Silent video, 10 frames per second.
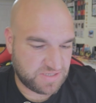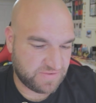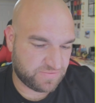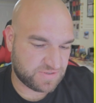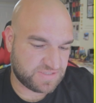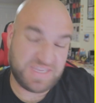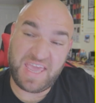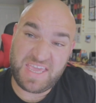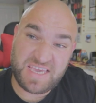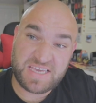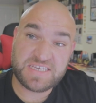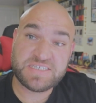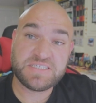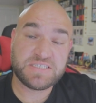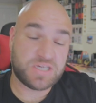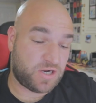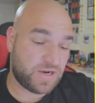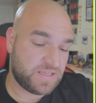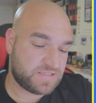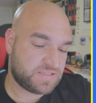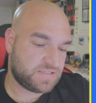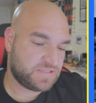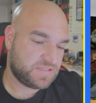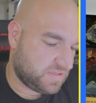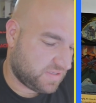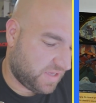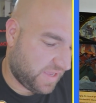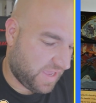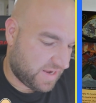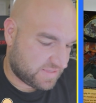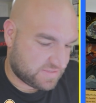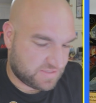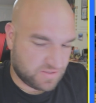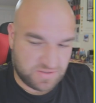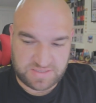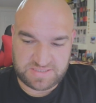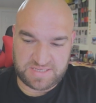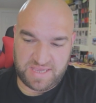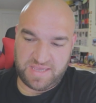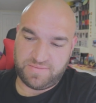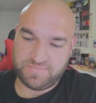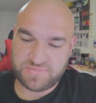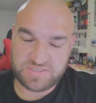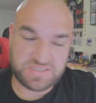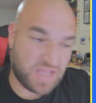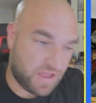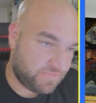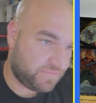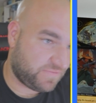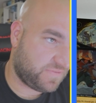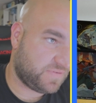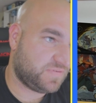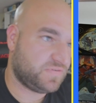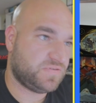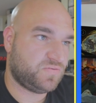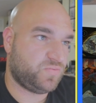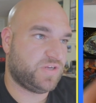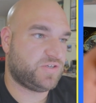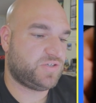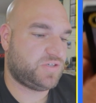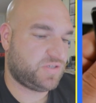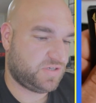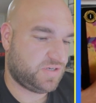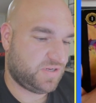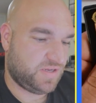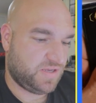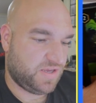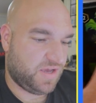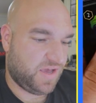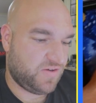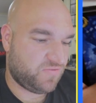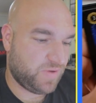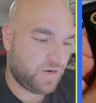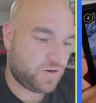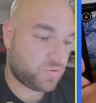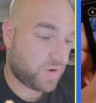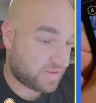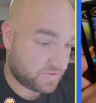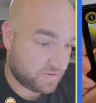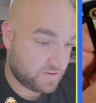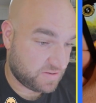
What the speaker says: different take on it. Again, it's still the same stuff, which I have been corrected